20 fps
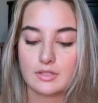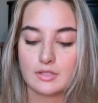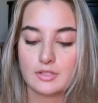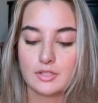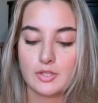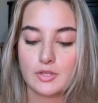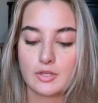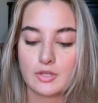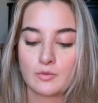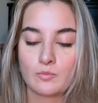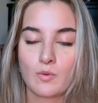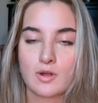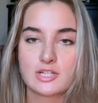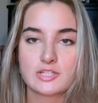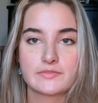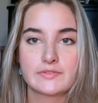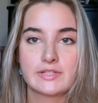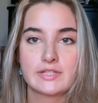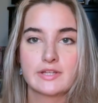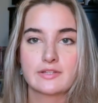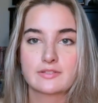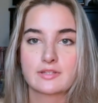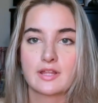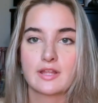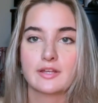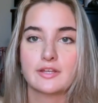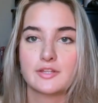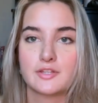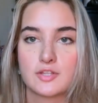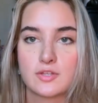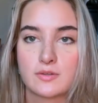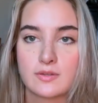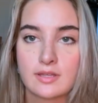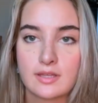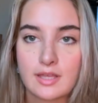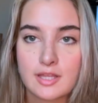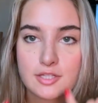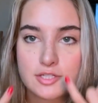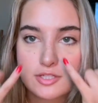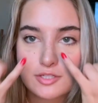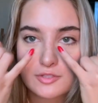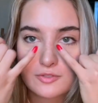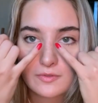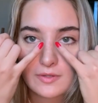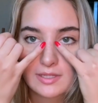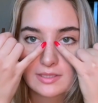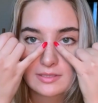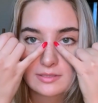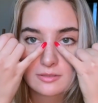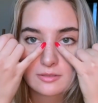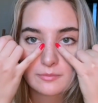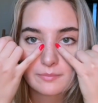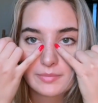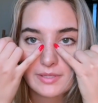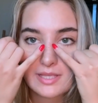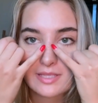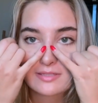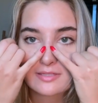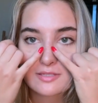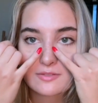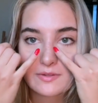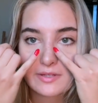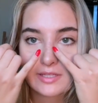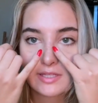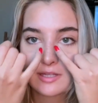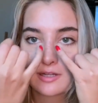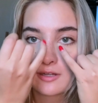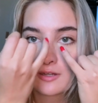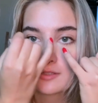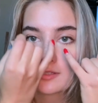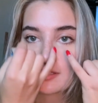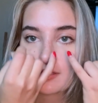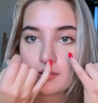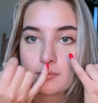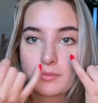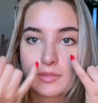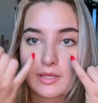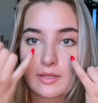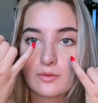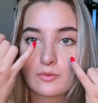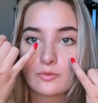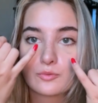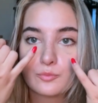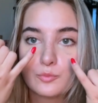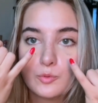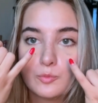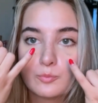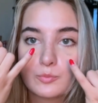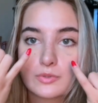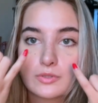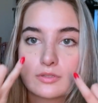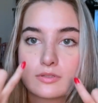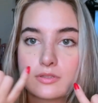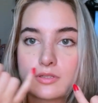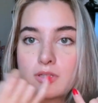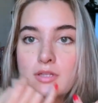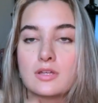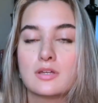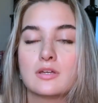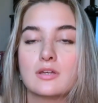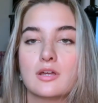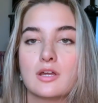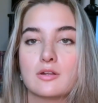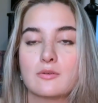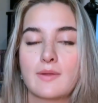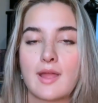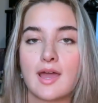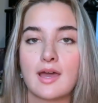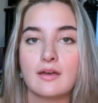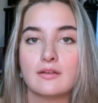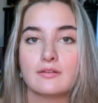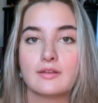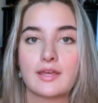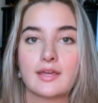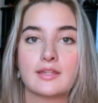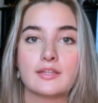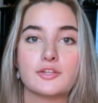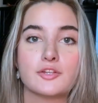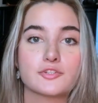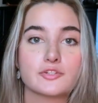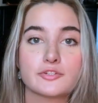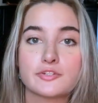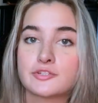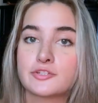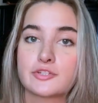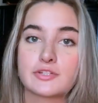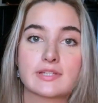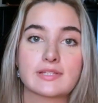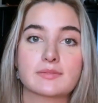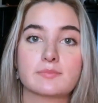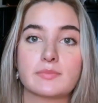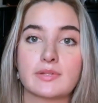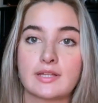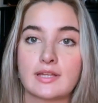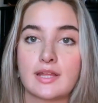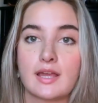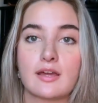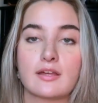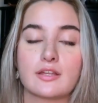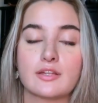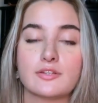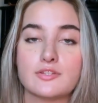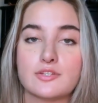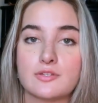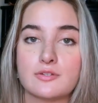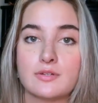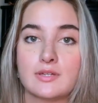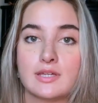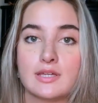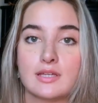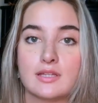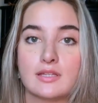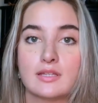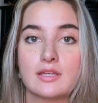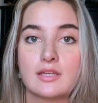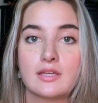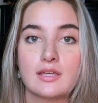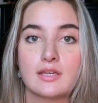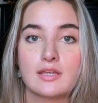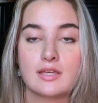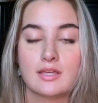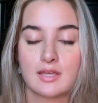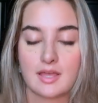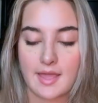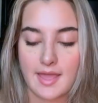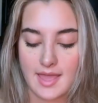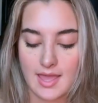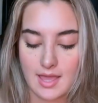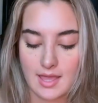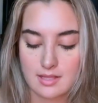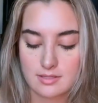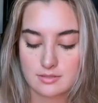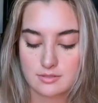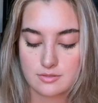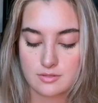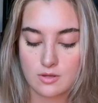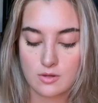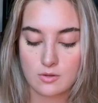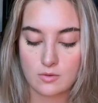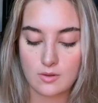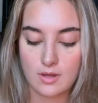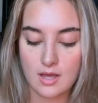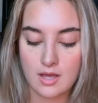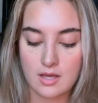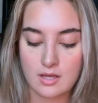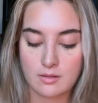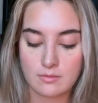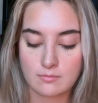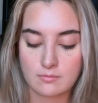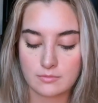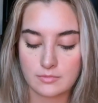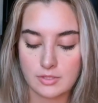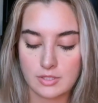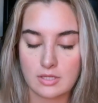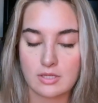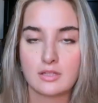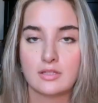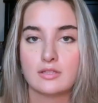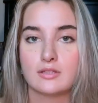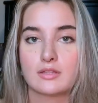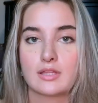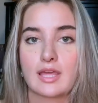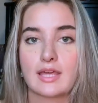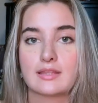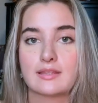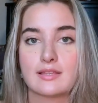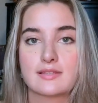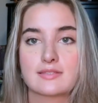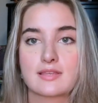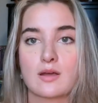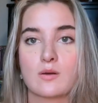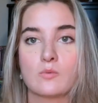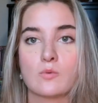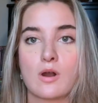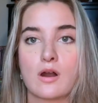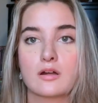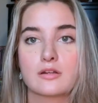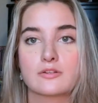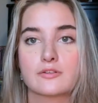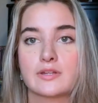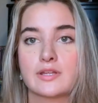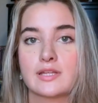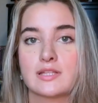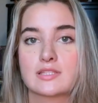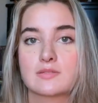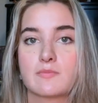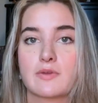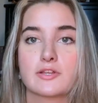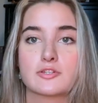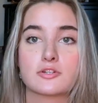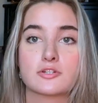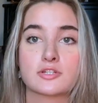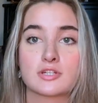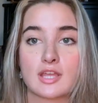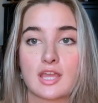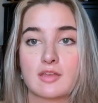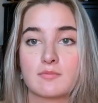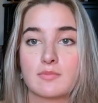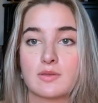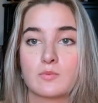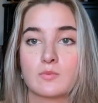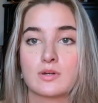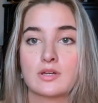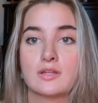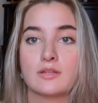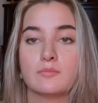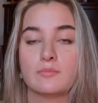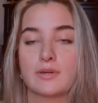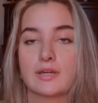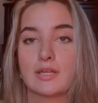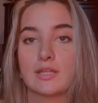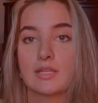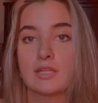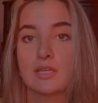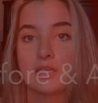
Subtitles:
you can watch videos on how to do it. It's just 3 little pieces right here and then the big swoop around, and your surgeon's going to explain how to do it. And so you can get this at Walgreens. My surgeon gave me one, but...